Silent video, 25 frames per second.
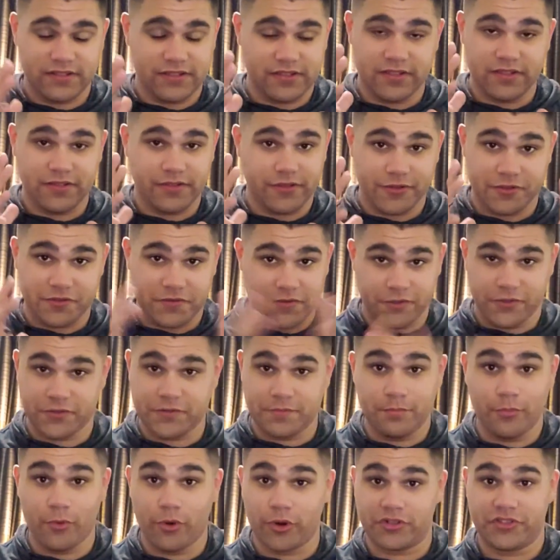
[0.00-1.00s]

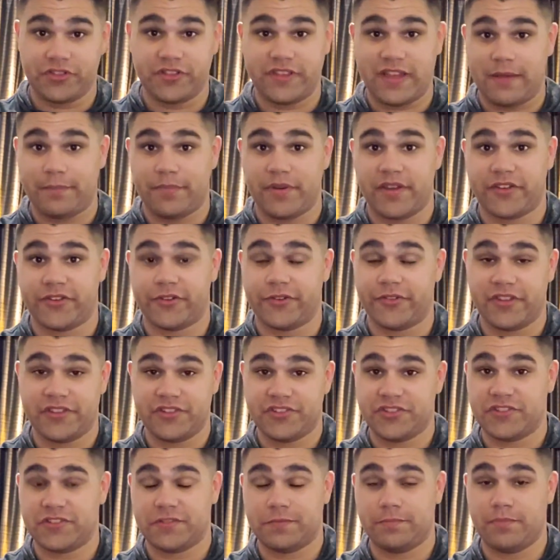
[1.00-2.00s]
there's more to that picture than
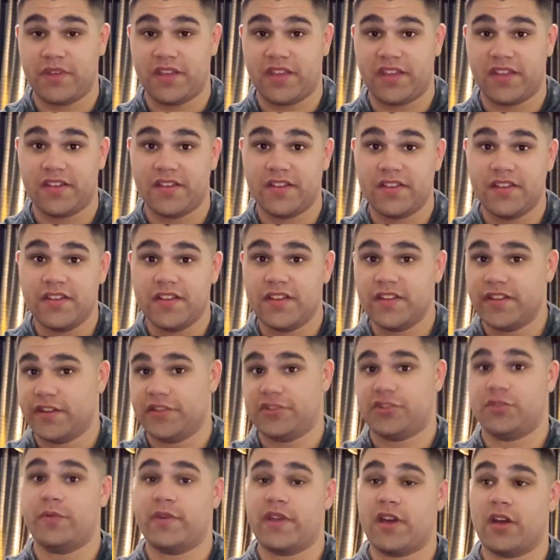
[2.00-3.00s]
just me
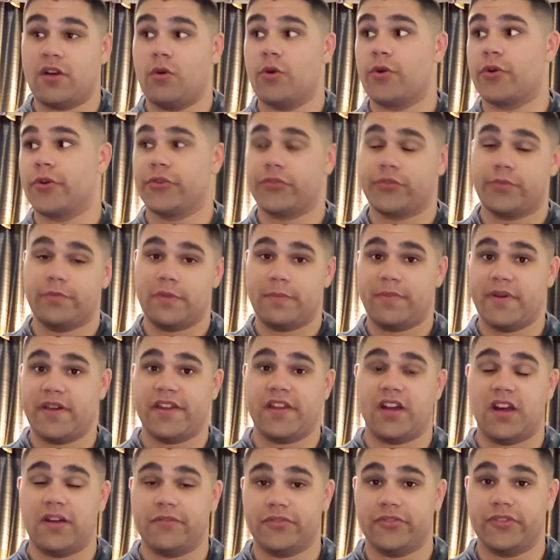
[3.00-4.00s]
issuing out orders from the petty
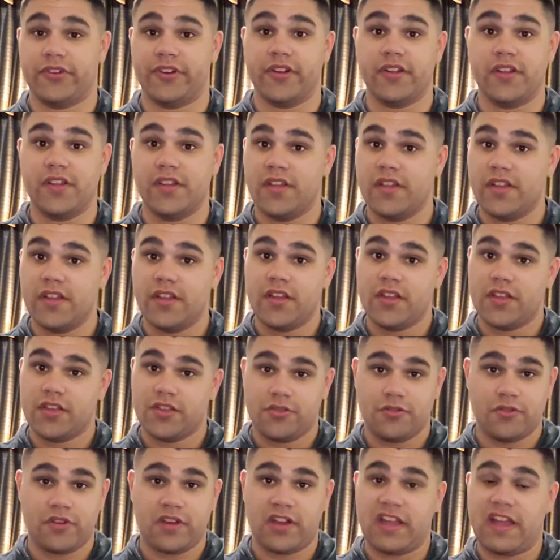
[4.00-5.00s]
officer.
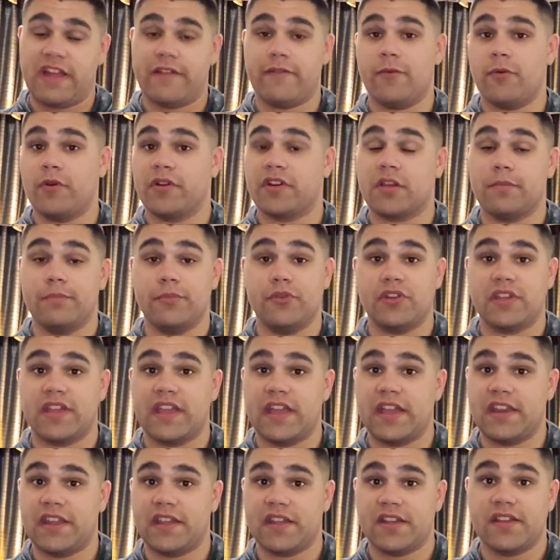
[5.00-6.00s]
You got everyone
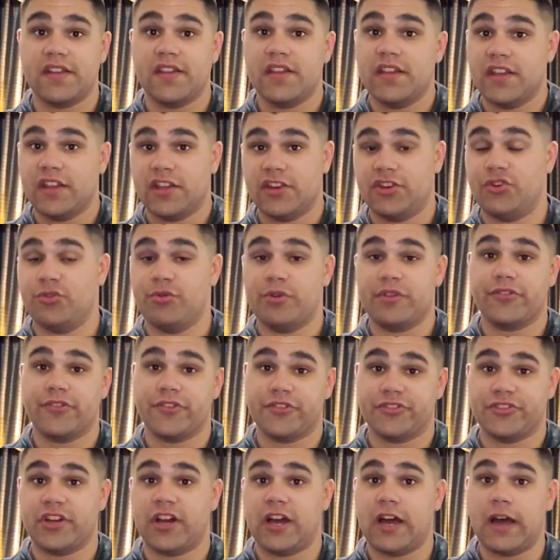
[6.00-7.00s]
communicating and doing their
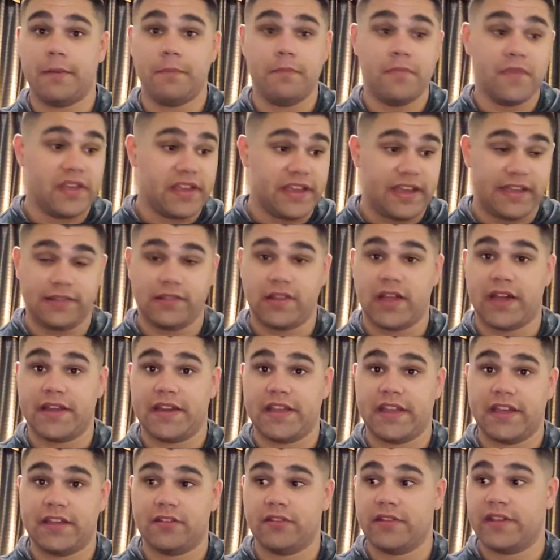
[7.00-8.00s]
job, and line
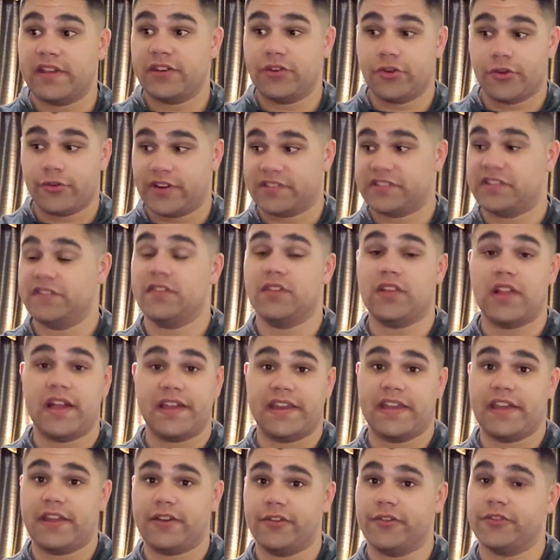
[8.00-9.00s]
handling and directing the line
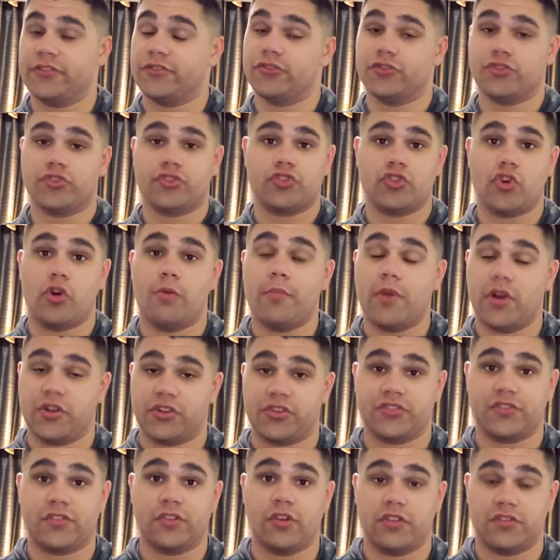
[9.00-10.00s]
handlers. There's so
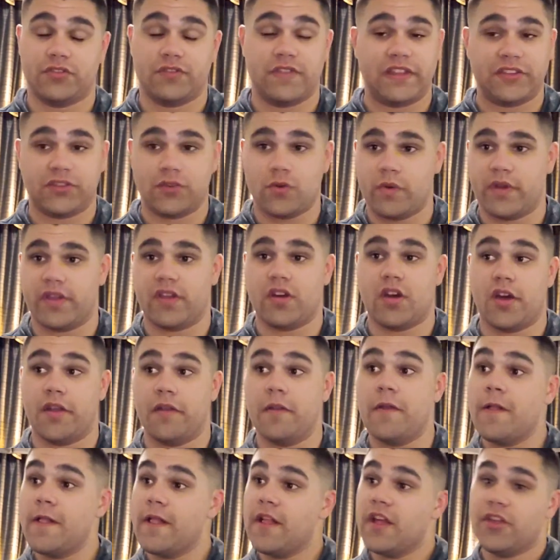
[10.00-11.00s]
much that's going on.
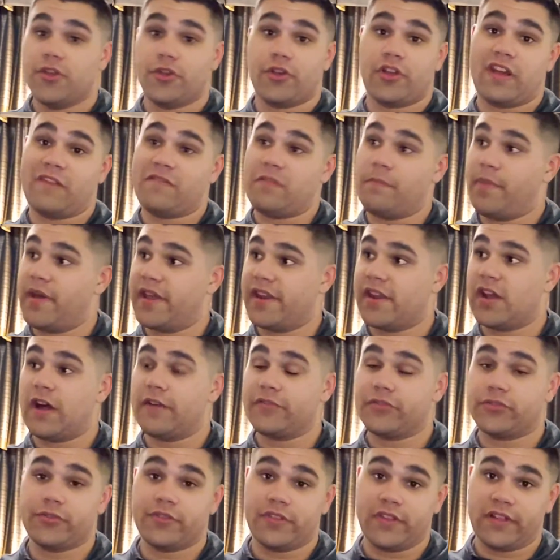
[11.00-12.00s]
You're gonna have the petty
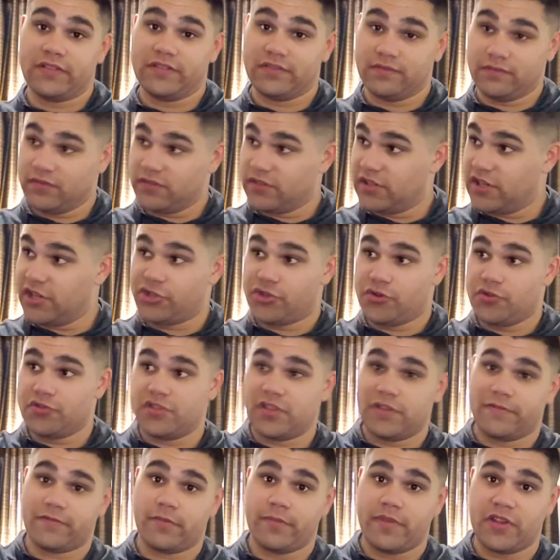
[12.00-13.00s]
officer that issues
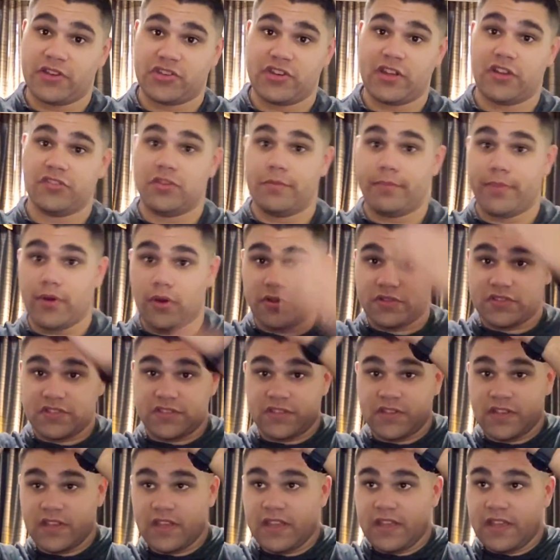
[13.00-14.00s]
the information out to
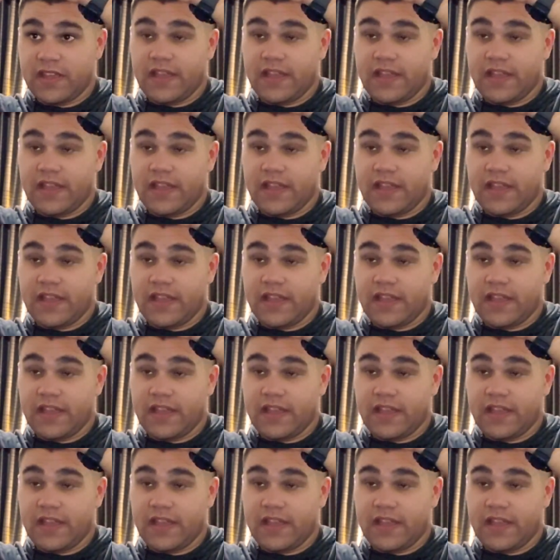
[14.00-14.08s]
boats.